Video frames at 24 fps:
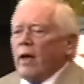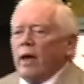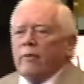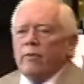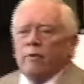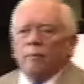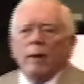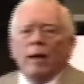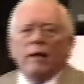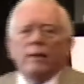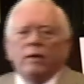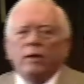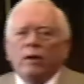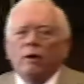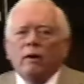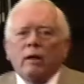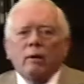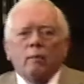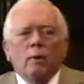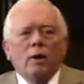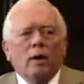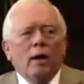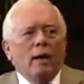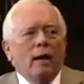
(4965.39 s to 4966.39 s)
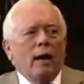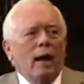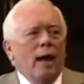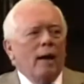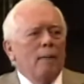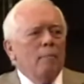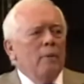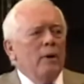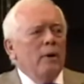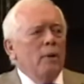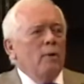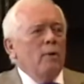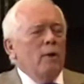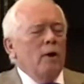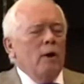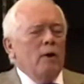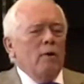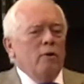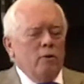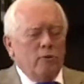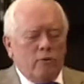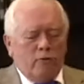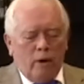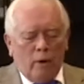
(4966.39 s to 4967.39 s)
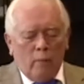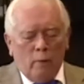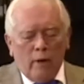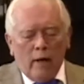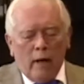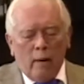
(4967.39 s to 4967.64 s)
that's about the only one. I, but, and you say, well,